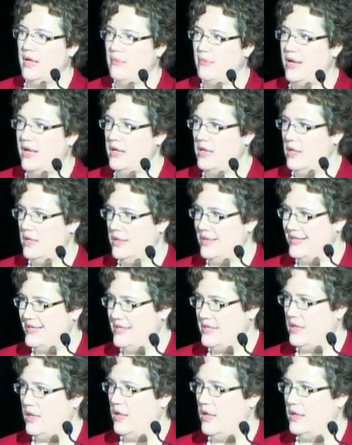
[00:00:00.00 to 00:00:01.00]
my youngest
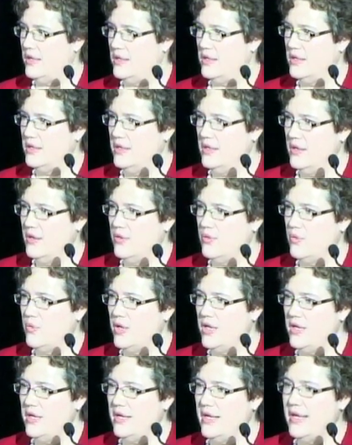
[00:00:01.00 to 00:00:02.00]
son.
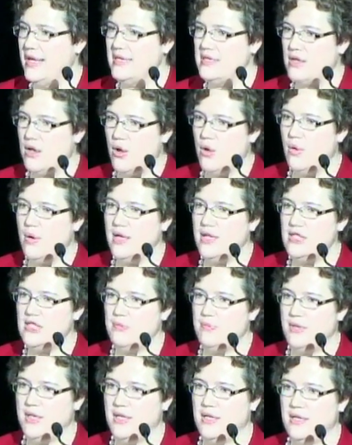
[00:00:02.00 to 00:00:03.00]
Reading has always
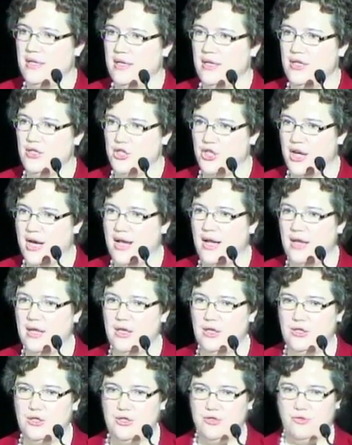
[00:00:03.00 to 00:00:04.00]
been a
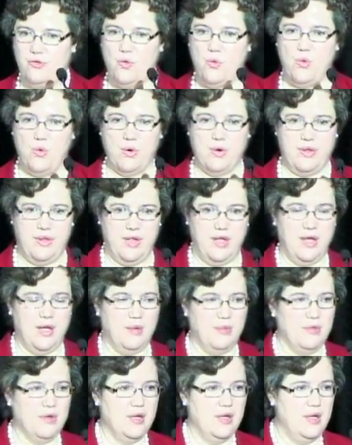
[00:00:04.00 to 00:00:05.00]
challenge for
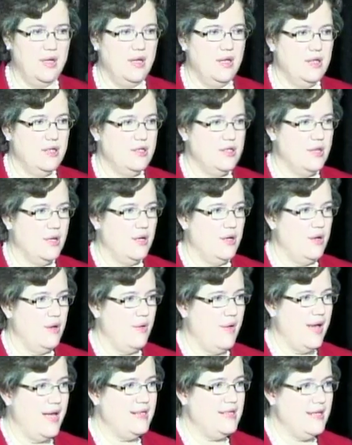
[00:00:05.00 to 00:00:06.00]
them. So
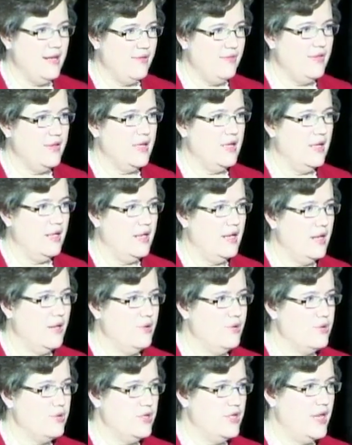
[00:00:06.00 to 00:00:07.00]
I definitely
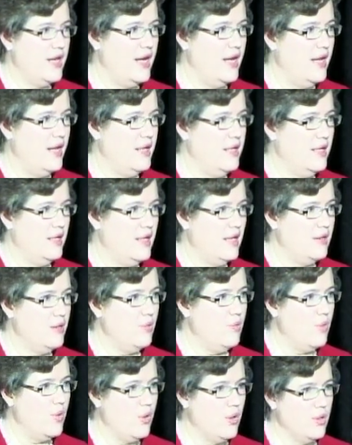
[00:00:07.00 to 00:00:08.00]
understand, and, and the
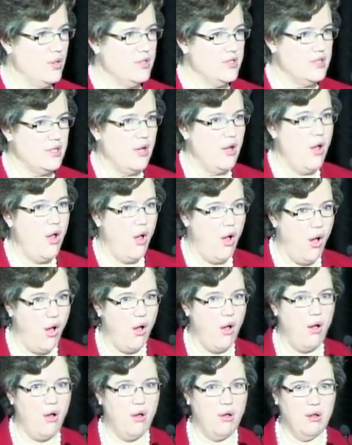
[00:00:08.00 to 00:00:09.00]
words
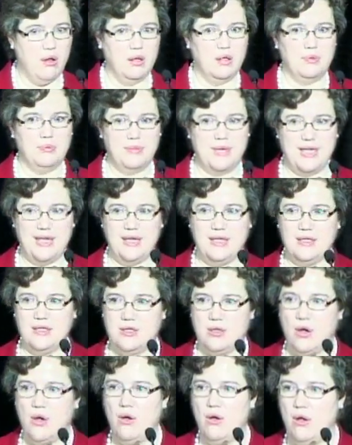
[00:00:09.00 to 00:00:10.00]
all means
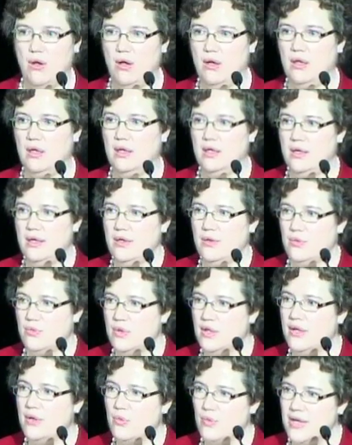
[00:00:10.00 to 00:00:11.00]
all
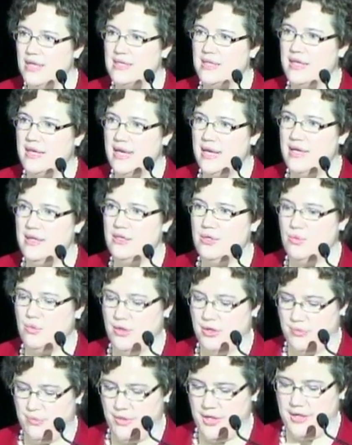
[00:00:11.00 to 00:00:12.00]
really resonates
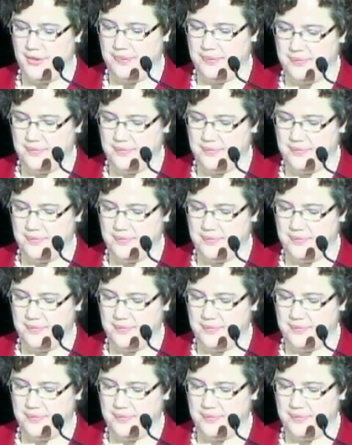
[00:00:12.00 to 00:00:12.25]
with me.